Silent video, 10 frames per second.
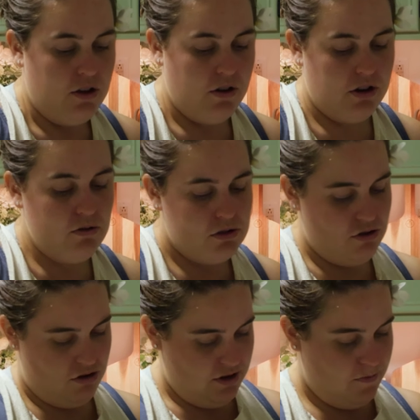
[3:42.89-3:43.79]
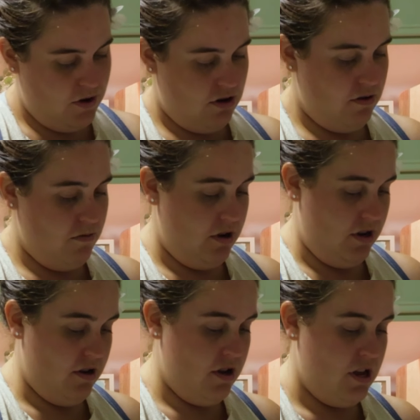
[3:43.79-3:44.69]
You could use salted butter,
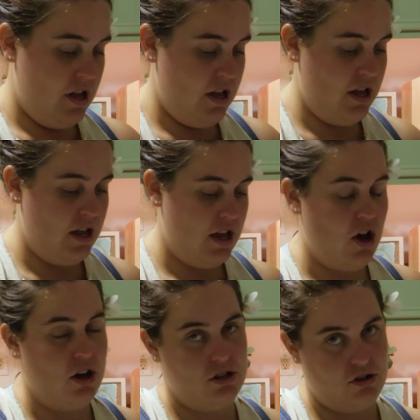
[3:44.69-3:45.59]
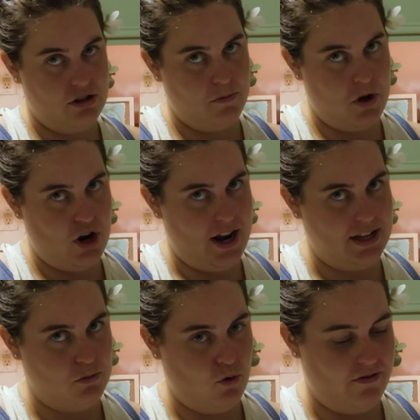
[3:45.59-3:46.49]
but unsalted butter
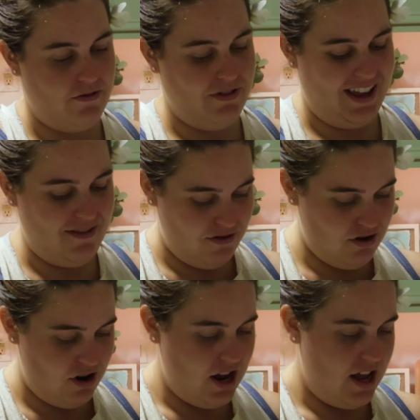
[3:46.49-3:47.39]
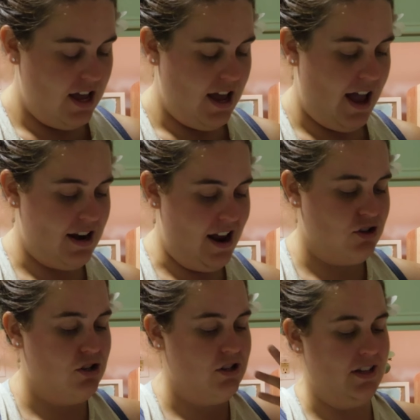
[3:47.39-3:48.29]
has more flavor. I can
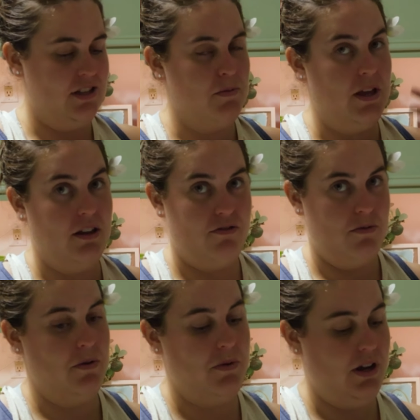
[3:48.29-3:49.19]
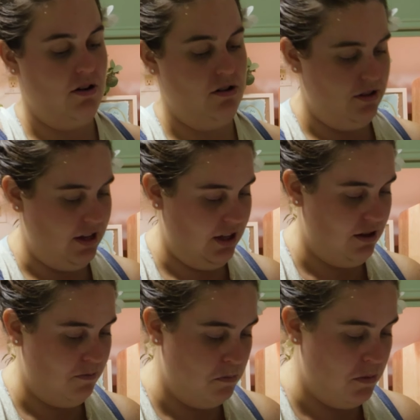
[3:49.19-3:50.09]
actually just like smell it from up here, like
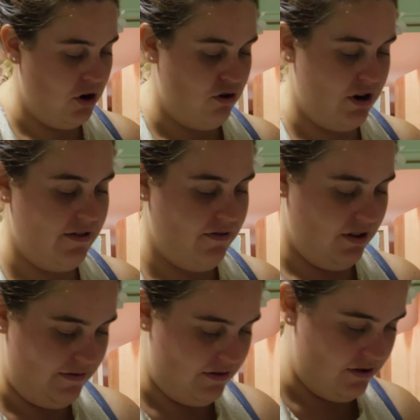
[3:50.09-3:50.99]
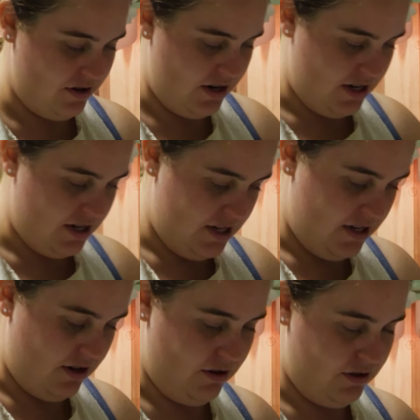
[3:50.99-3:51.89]
the buttery flavor
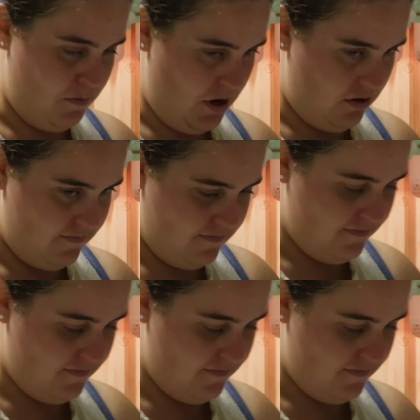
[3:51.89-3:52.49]
or smell.